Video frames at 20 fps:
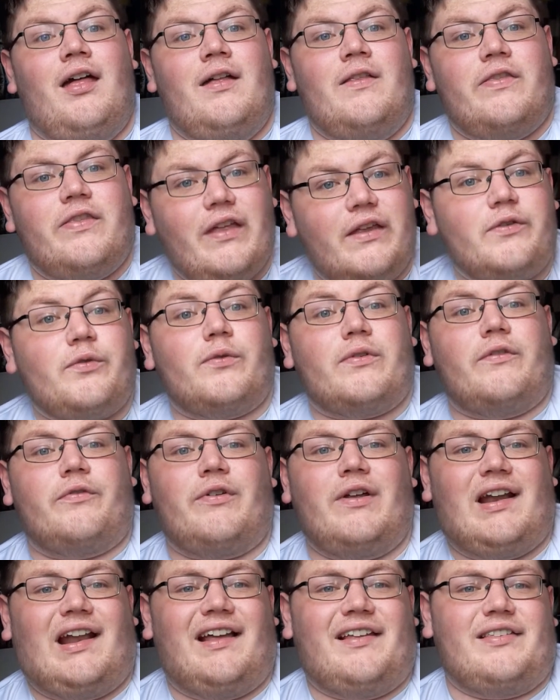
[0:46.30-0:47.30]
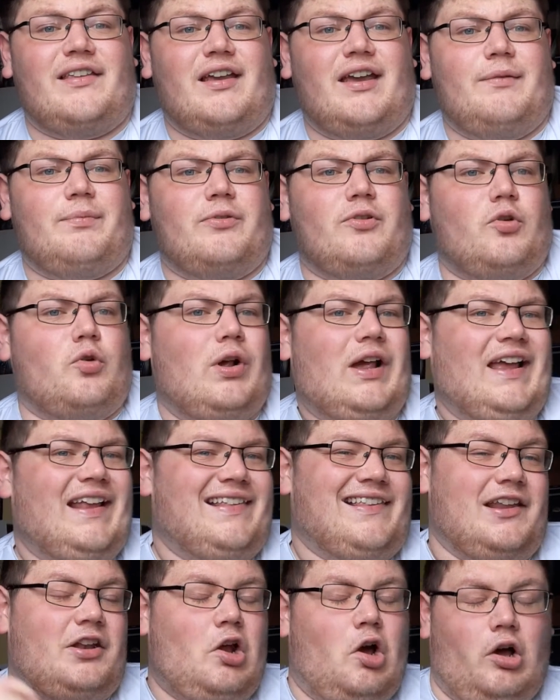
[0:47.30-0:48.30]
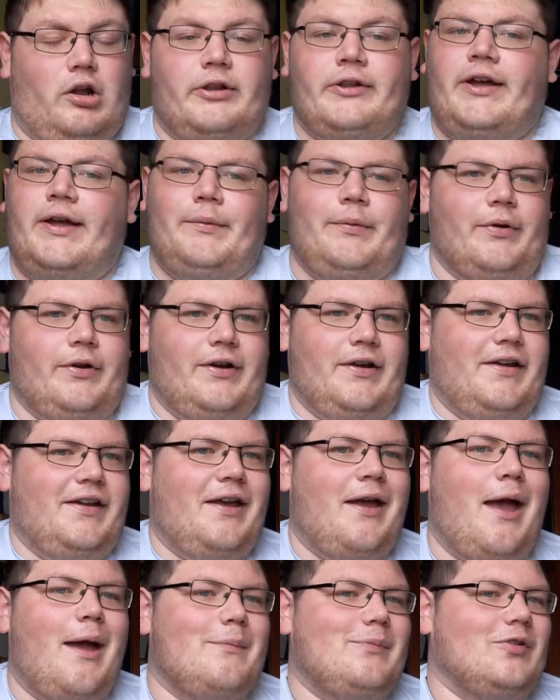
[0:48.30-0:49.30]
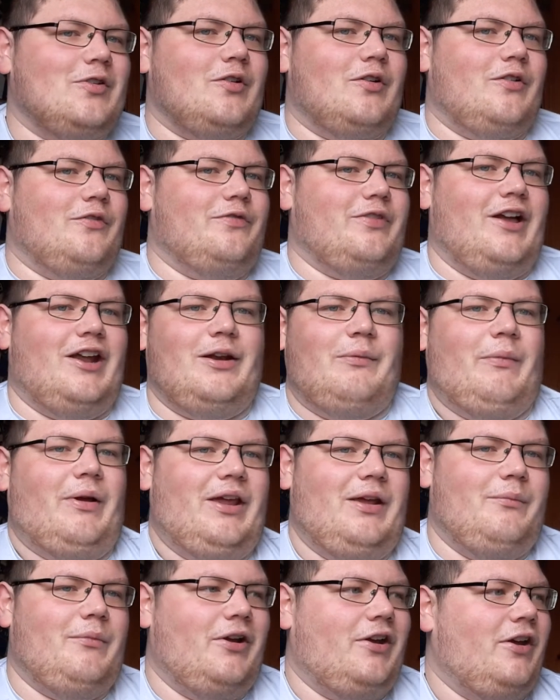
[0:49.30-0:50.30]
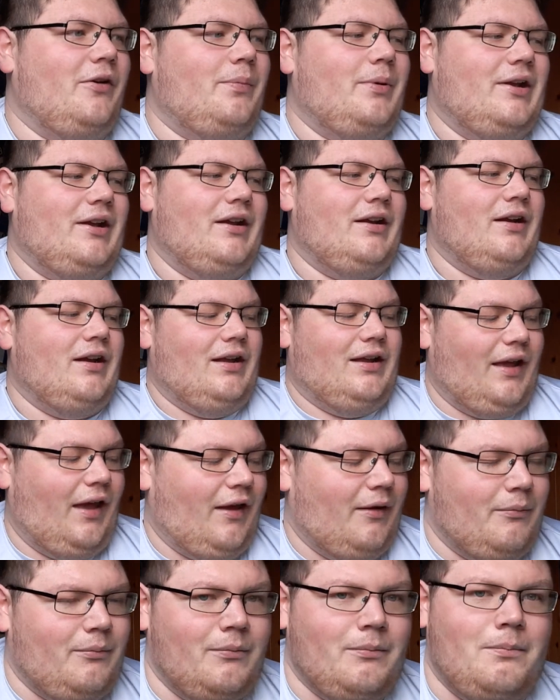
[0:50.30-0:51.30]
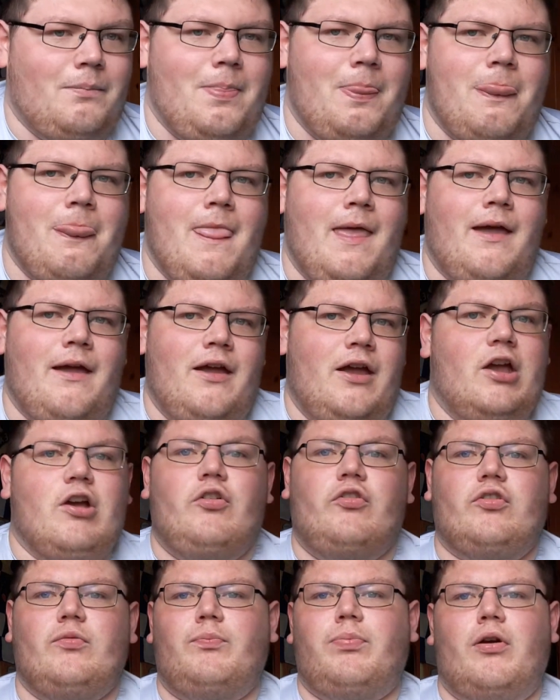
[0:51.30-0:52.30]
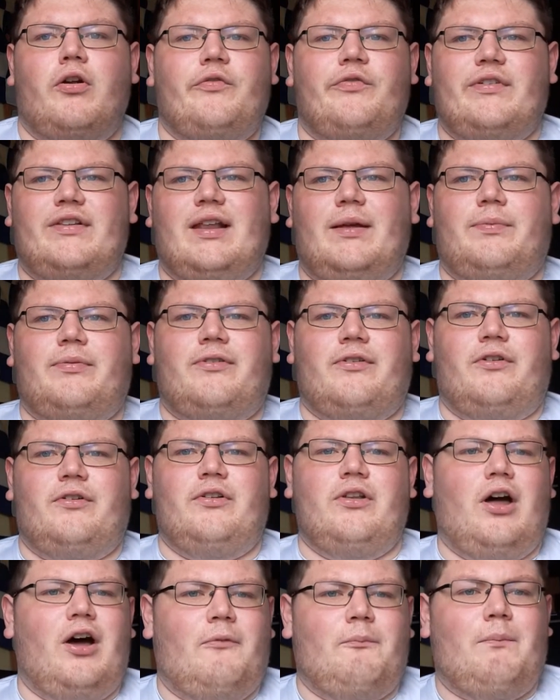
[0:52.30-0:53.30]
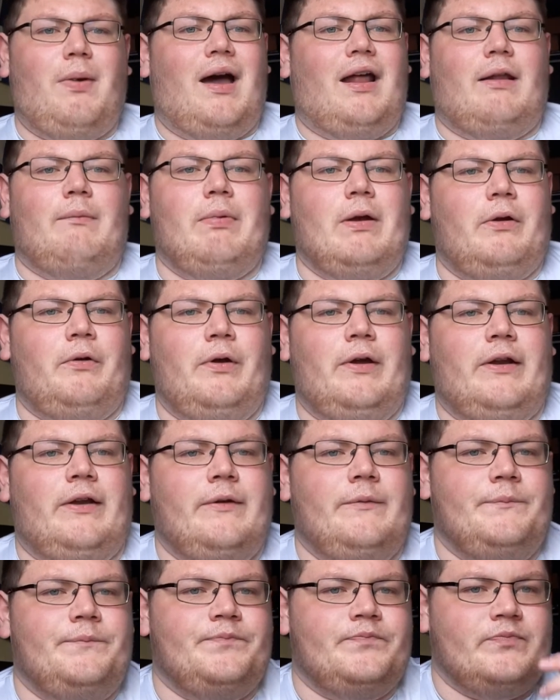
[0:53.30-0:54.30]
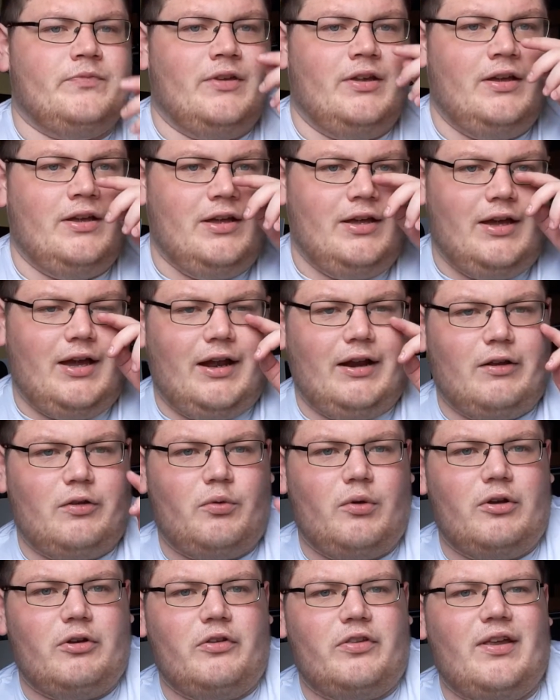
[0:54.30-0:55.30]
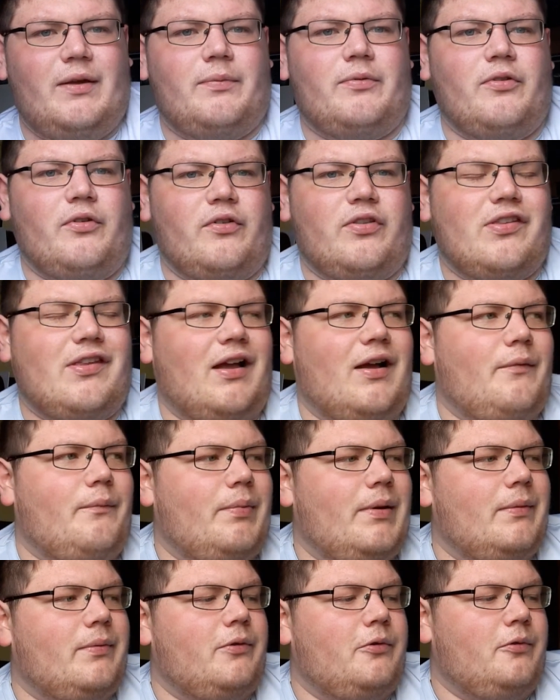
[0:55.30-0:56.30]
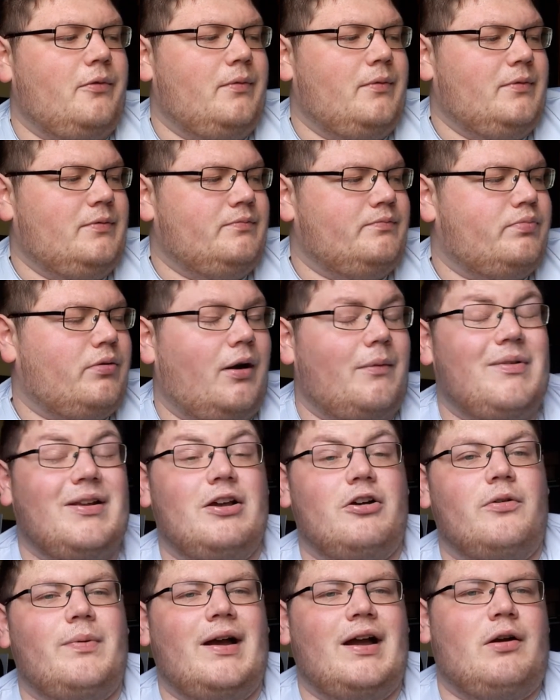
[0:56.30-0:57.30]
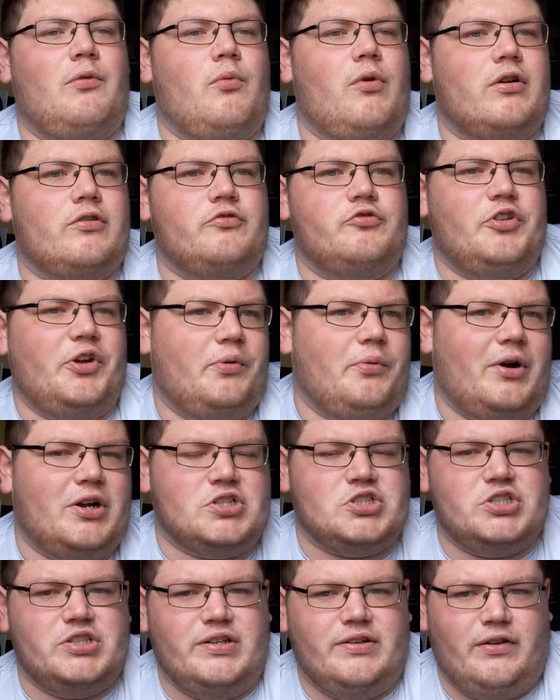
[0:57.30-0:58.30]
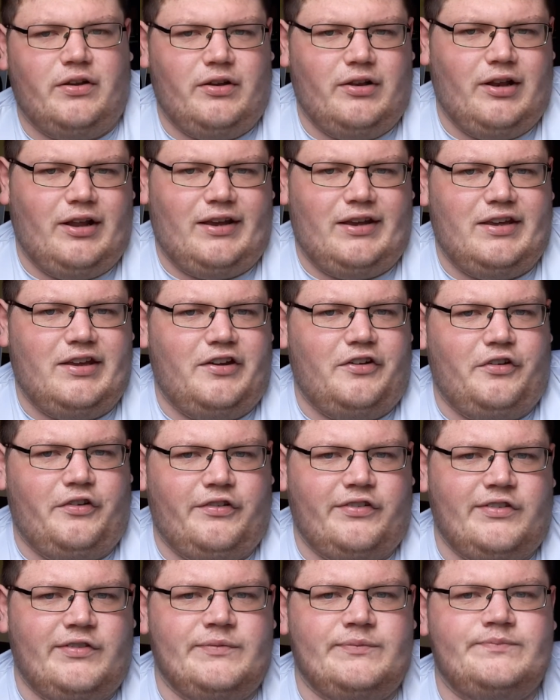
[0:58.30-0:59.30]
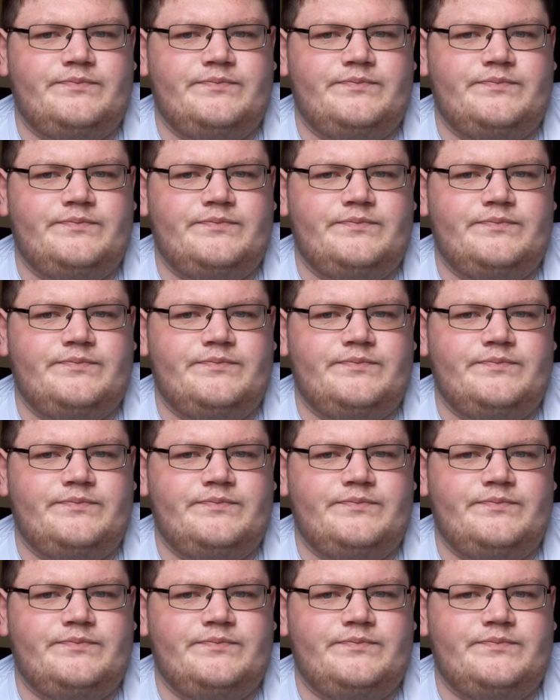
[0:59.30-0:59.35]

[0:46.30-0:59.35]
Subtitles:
This was a fantastic episode. It's an all-timer episode of Dynamite in my opinion. It was a perfect episode, nothing bad about it. And it's one of those episodes that people will probably go back and rewatch in like years.